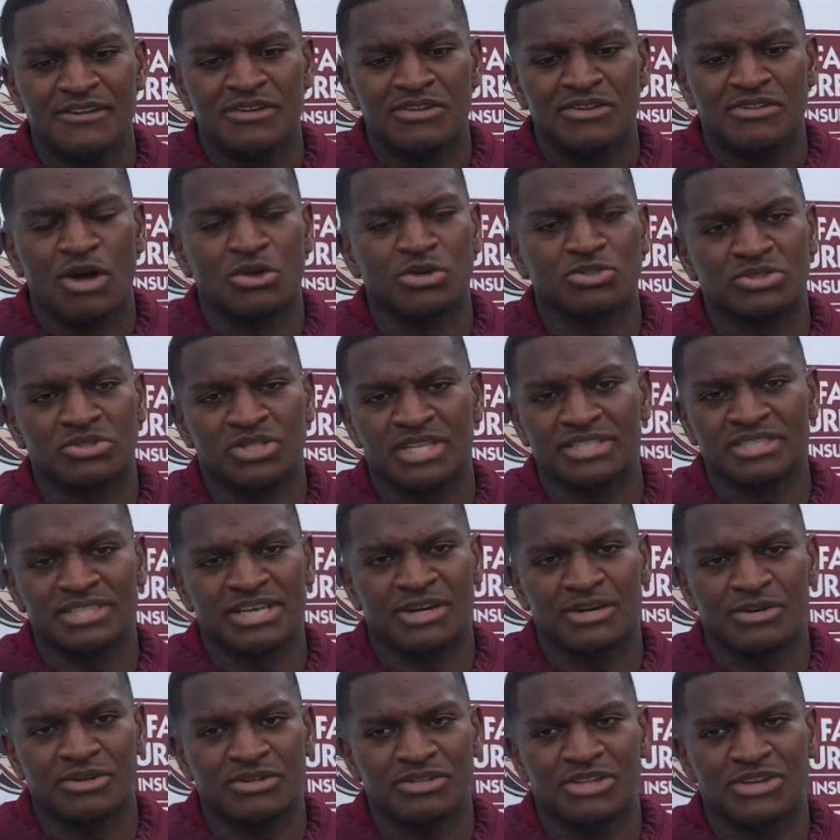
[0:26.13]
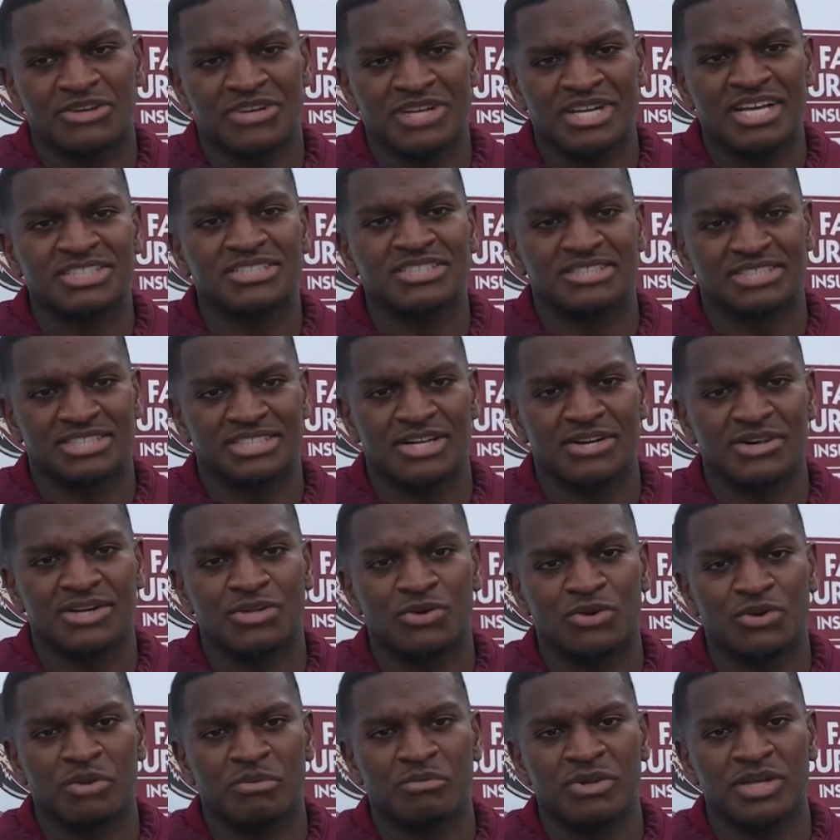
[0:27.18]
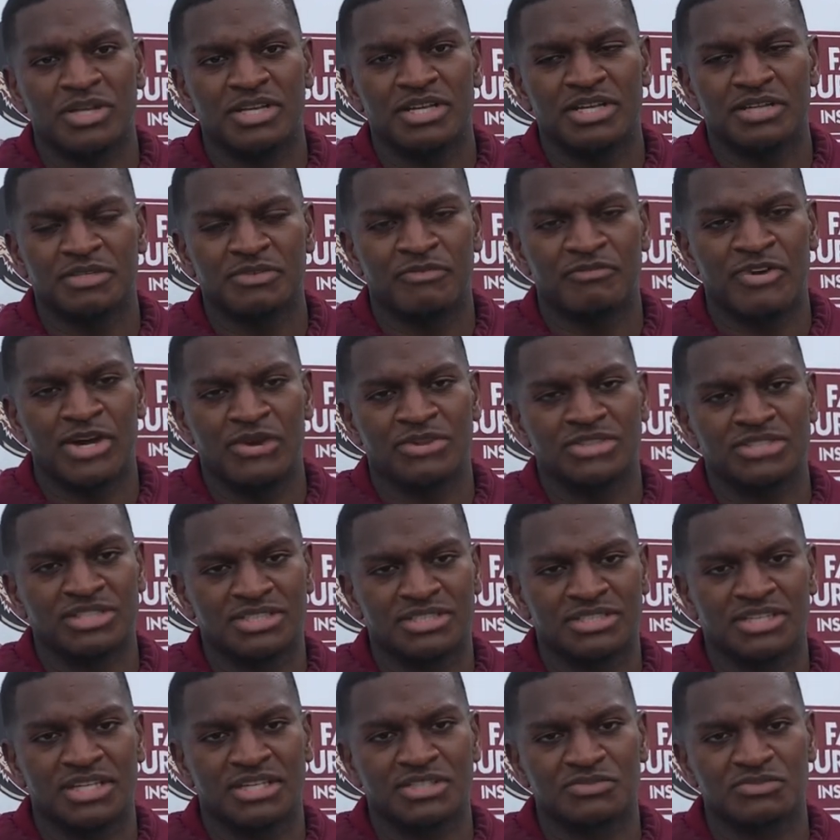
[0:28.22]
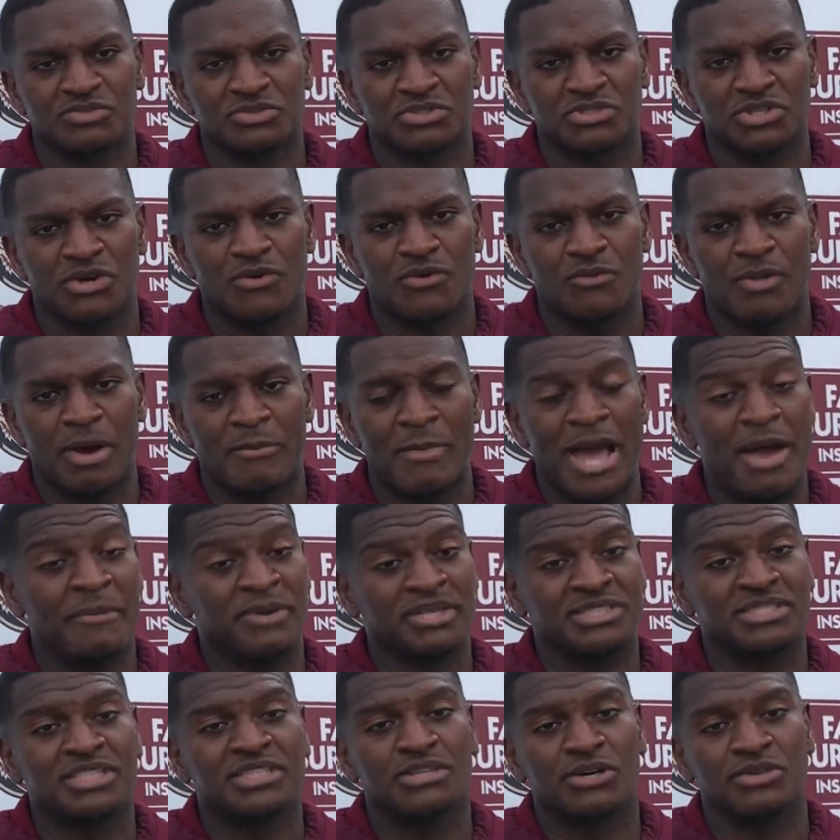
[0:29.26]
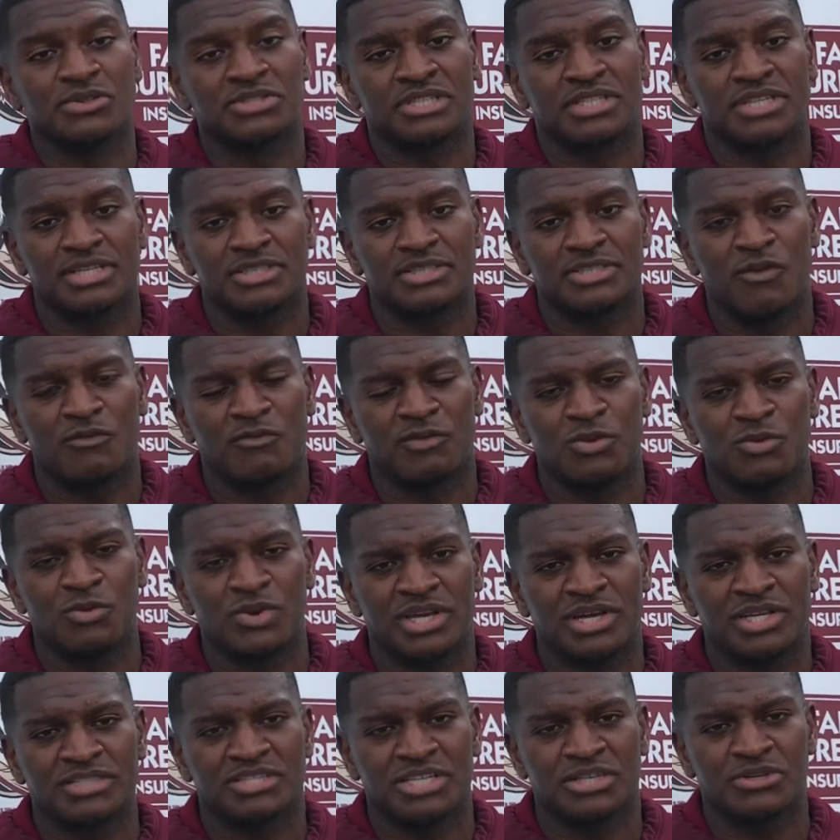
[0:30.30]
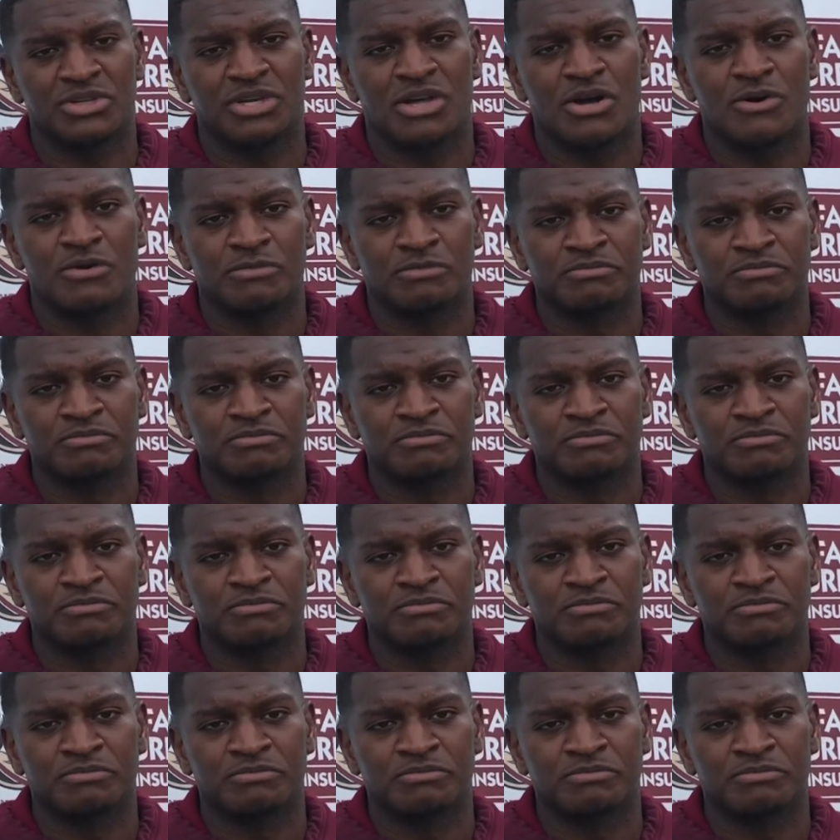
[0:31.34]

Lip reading: those are things that are necessary in order to be very successful. So I'm happy to see those things. Hopefully we can continue to go.